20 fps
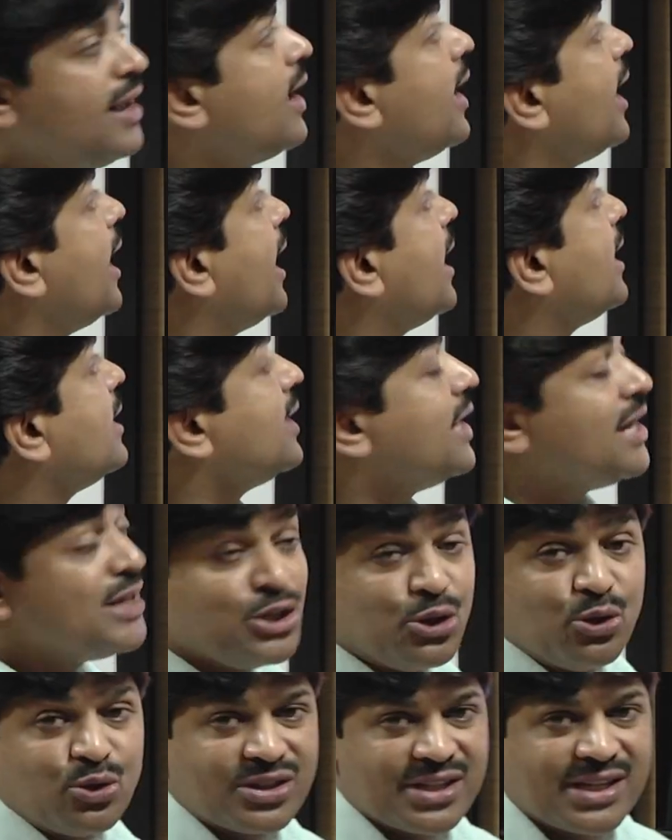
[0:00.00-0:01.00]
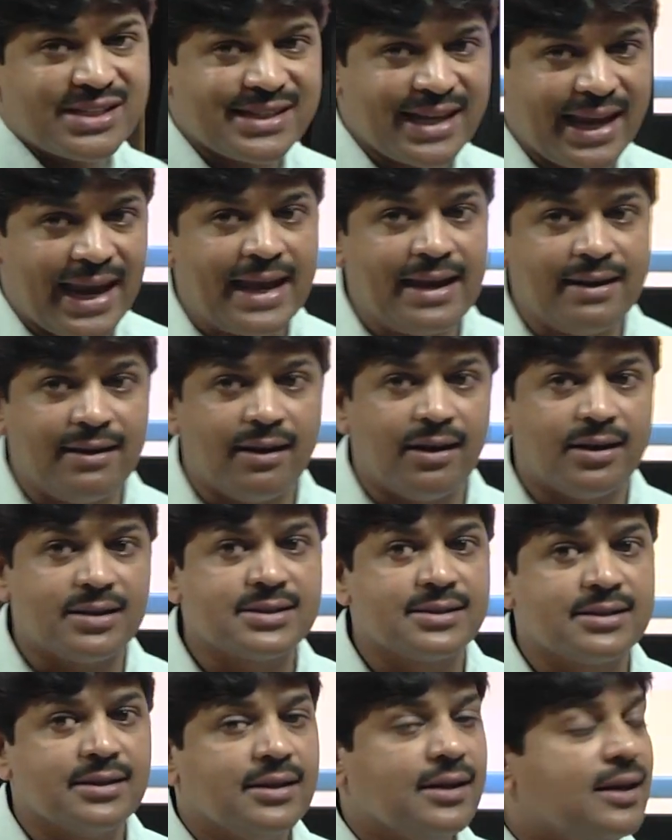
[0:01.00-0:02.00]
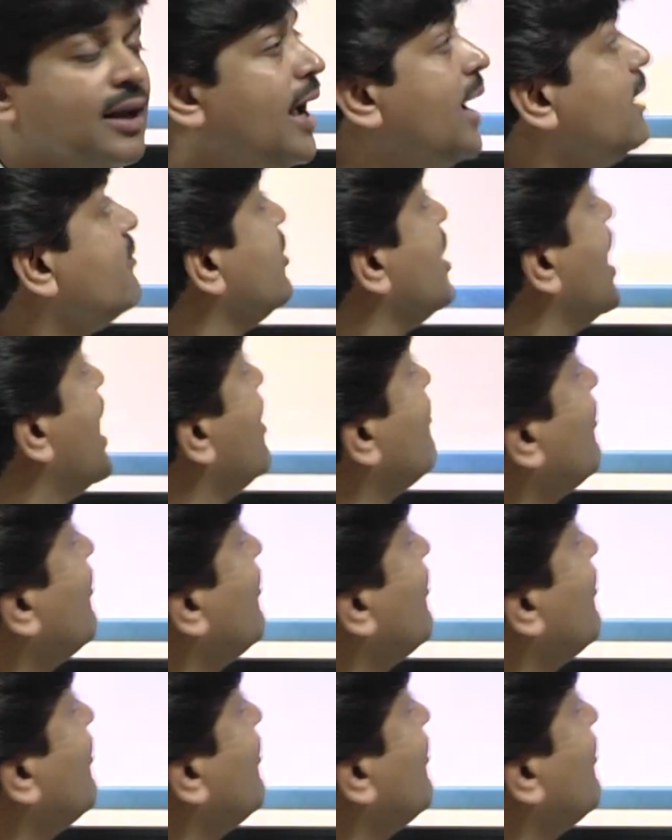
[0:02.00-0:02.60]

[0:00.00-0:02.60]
and it uses areas, and we have